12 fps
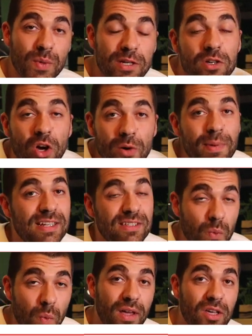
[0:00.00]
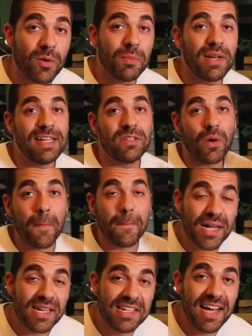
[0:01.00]
we could go back to Y Combinator on
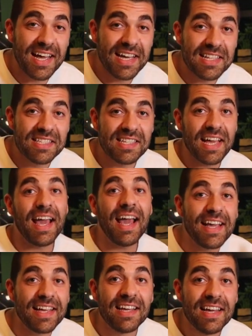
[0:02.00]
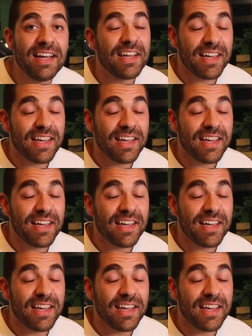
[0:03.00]
Monday and say, hey,